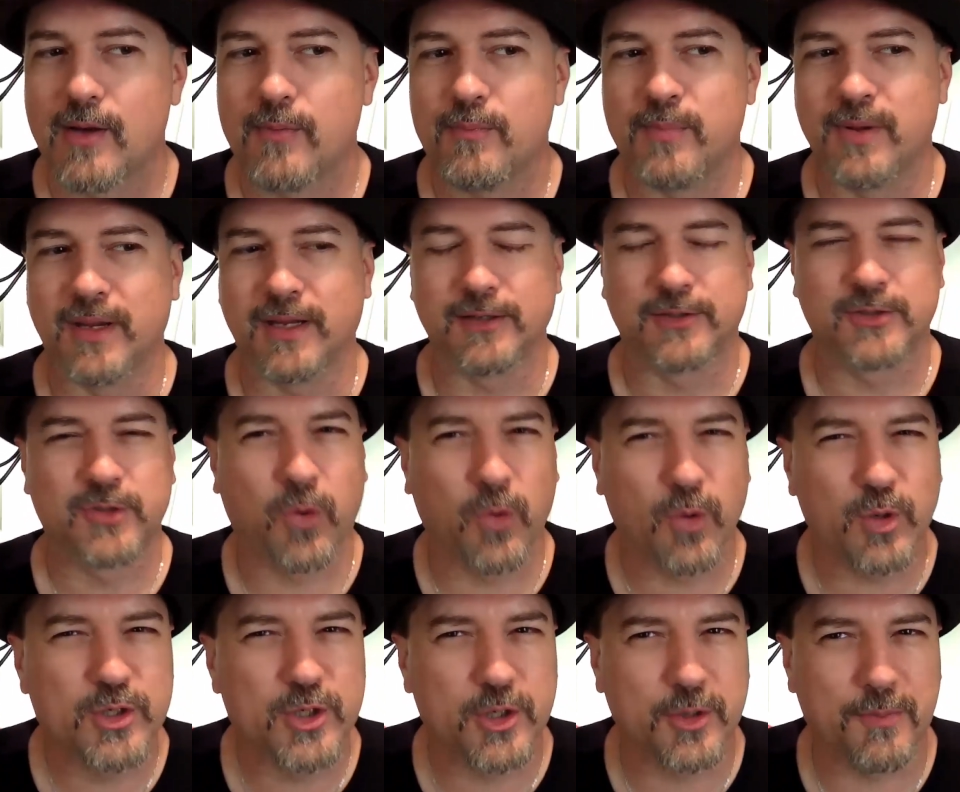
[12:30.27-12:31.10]
being
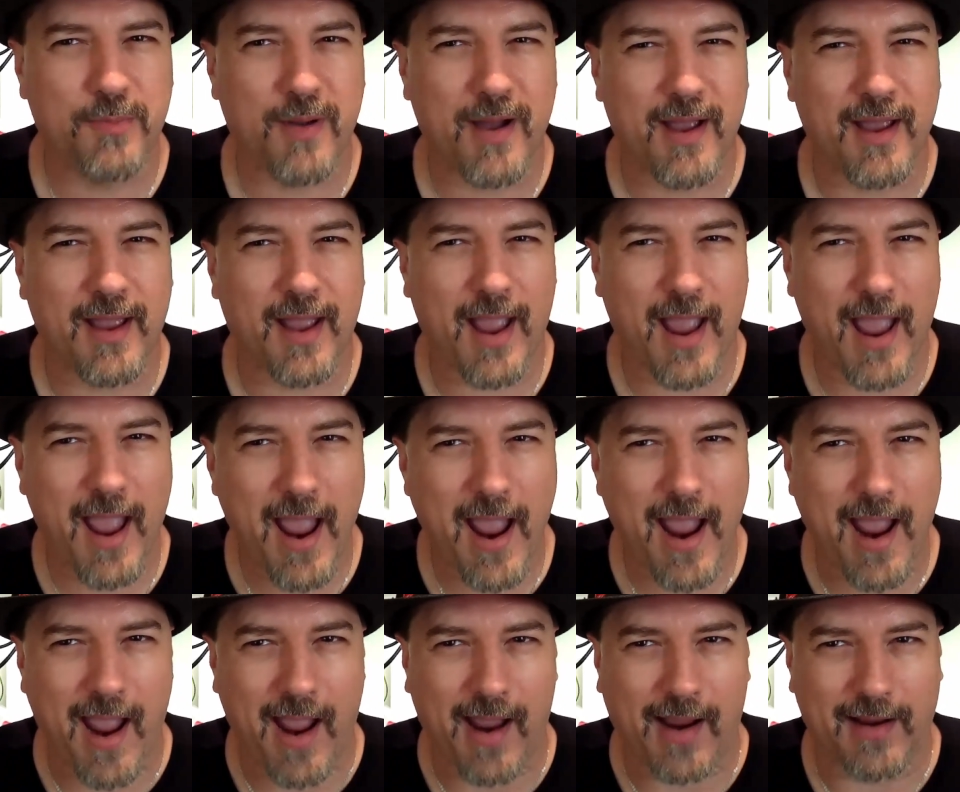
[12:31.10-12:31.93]
tortured by a
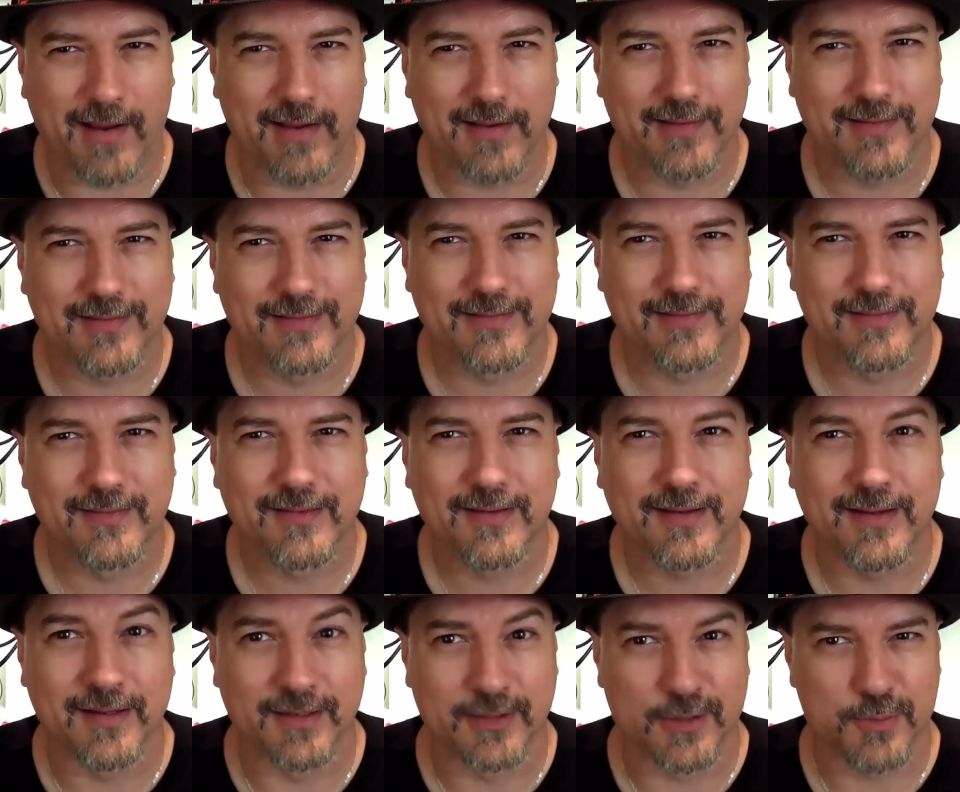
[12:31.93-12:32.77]
hag
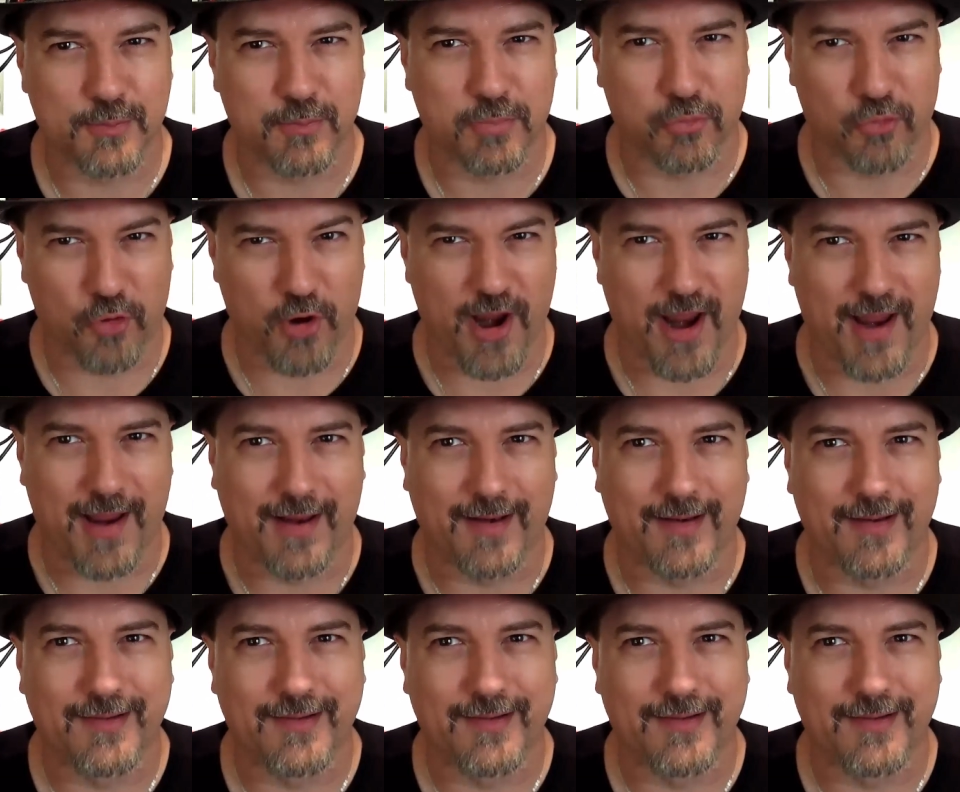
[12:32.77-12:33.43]
in his brain.